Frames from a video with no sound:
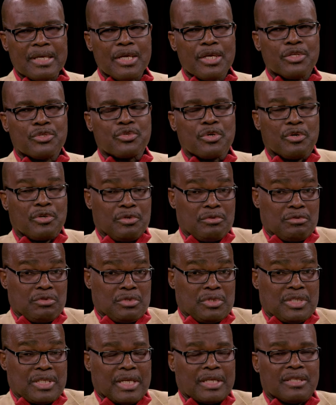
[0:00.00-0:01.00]
So
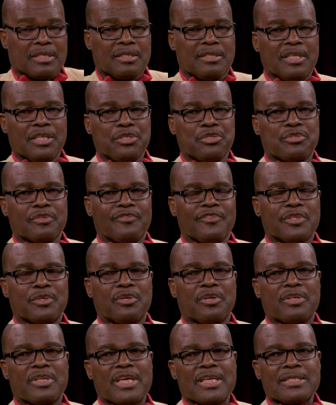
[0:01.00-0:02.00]
take the issue of
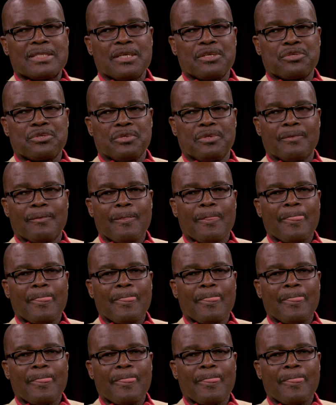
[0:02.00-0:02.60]
decolonization.